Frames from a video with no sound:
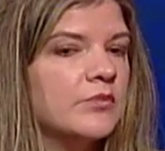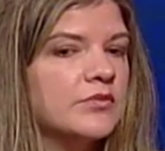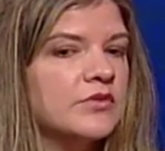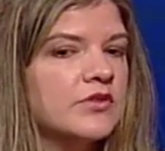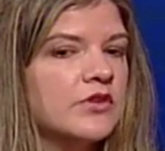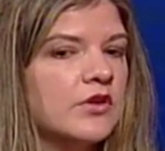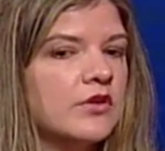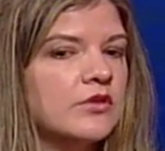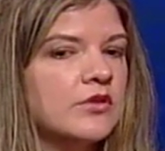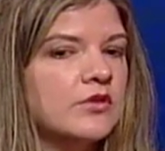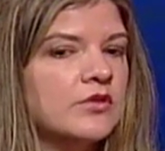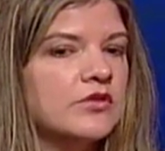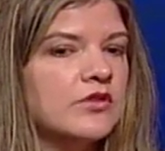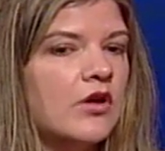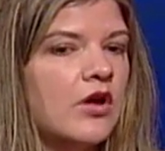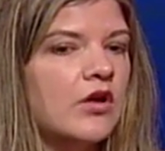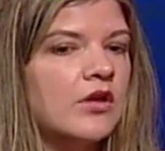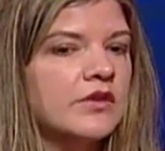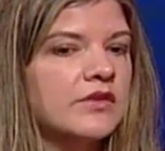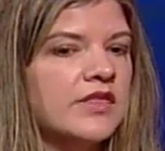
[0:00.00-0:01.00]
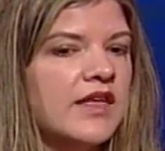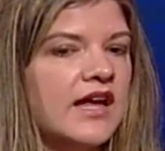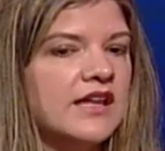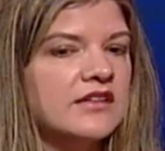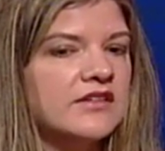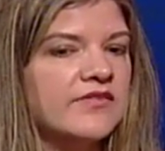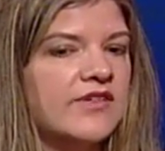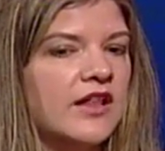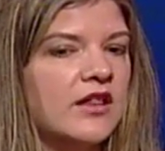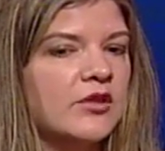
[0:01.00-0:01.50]
So you saw that
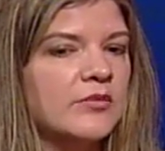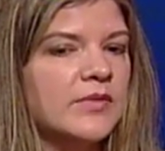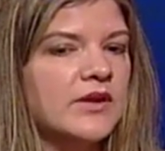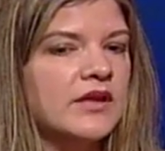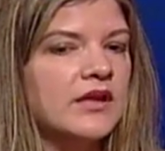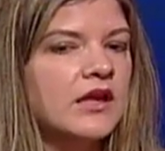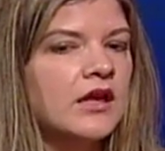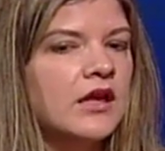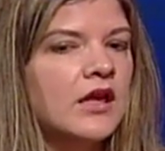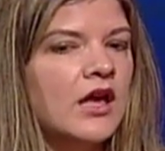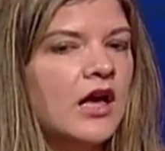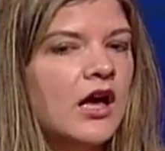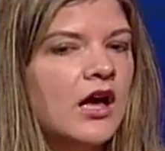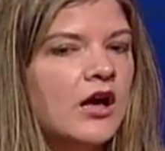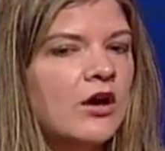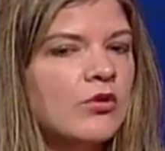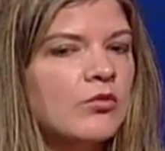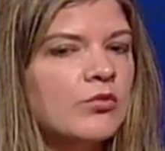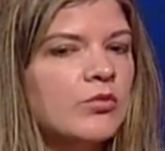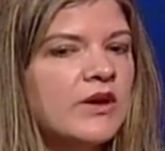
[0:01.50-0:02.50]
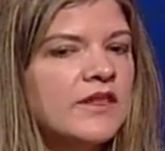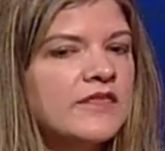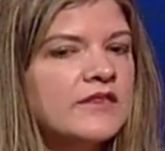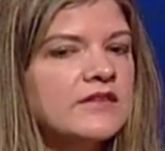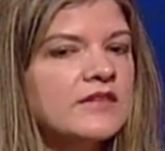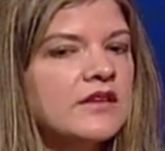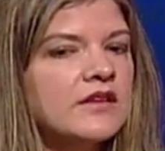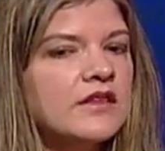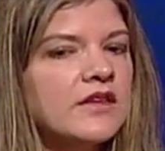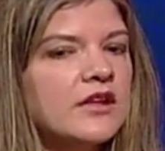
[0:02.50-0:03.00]
development. Wythe
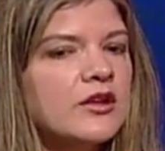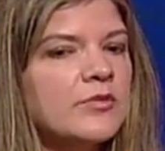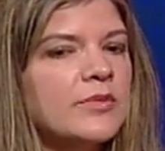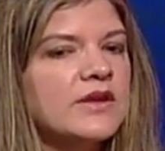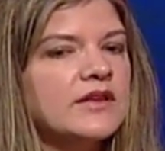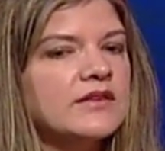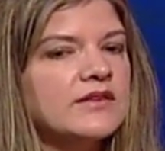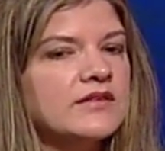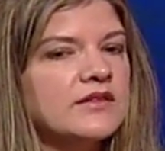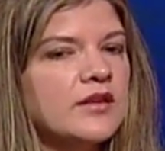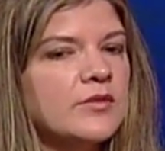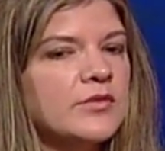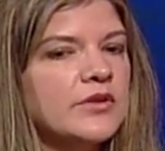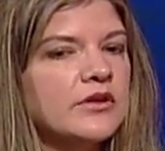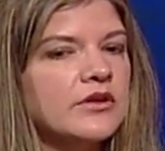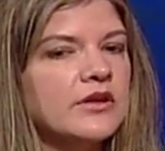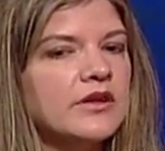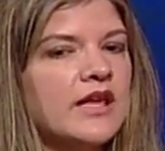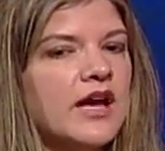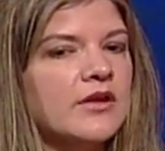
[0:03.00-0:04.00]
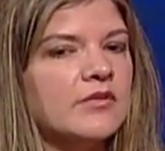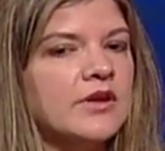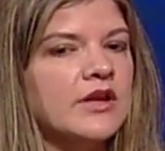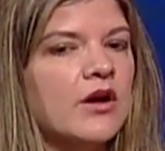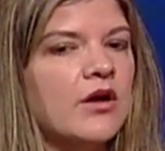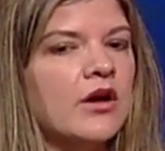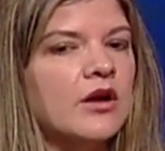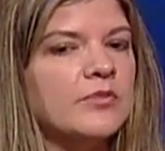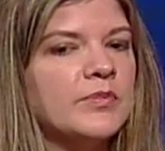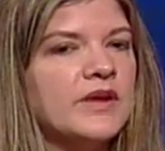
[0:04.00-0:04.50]
is a little bit similar in that
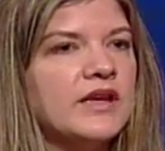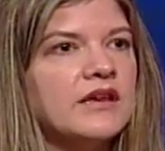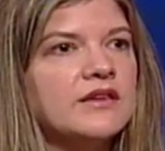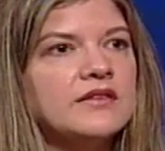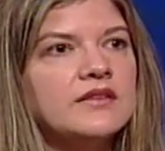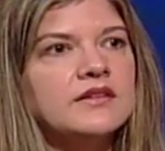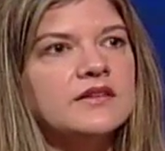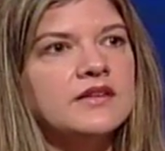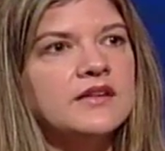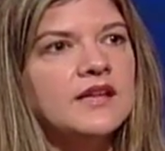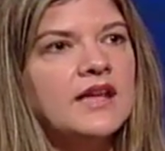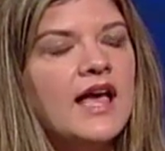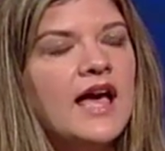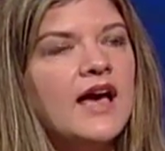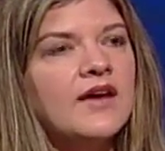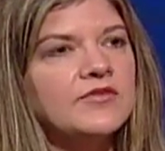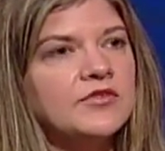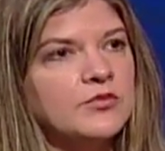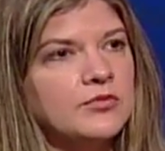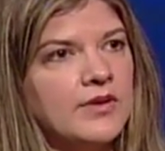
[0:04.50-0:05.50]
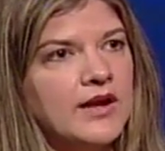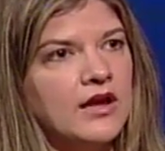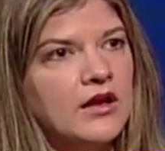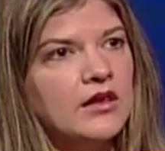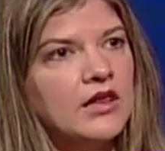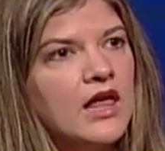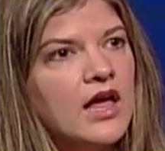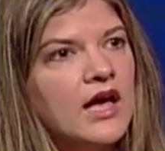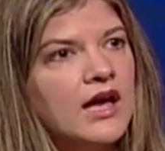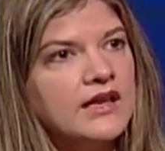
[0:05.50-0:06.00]
regard because it did have the rail
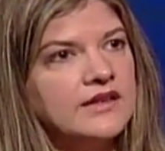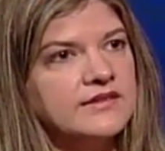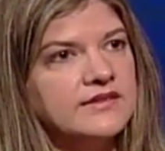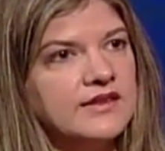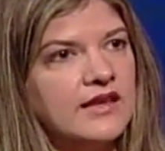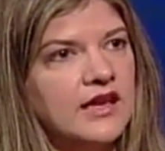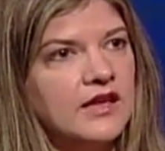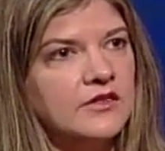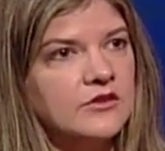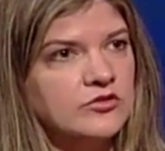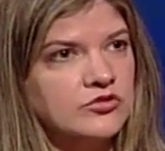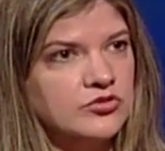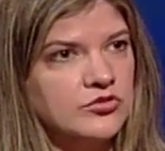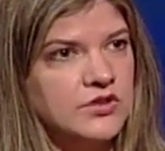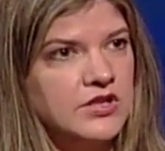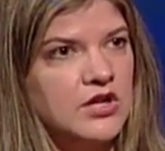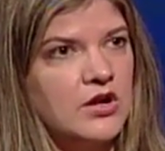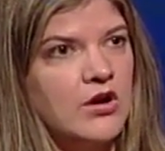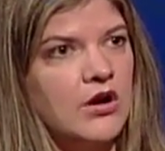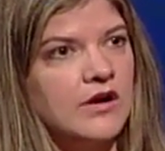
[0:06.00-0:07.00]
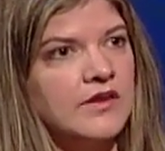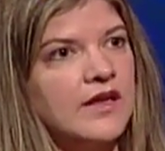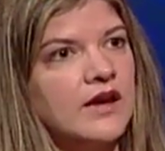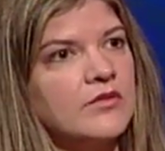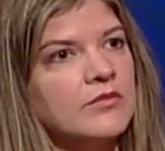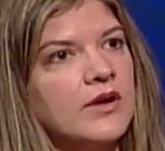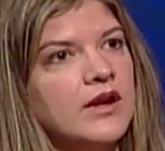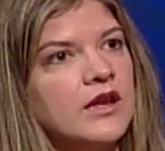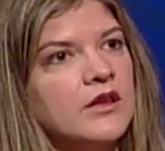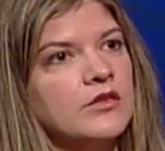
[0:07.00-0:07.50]
lines and the streetcar
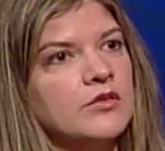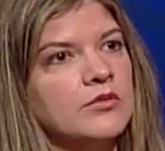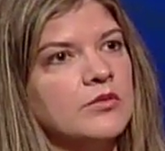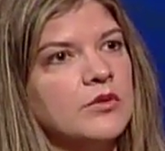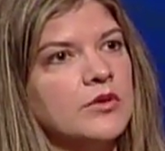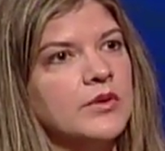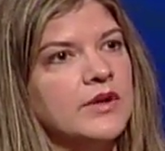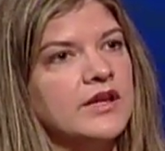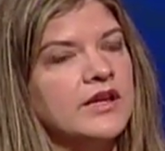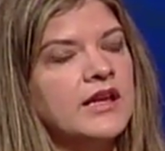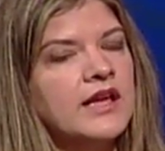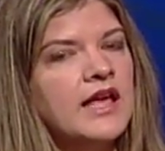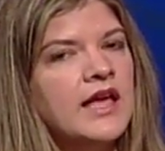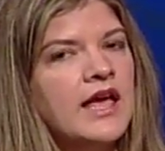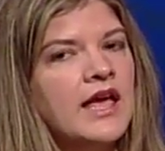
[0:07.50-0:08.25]
that ran through it.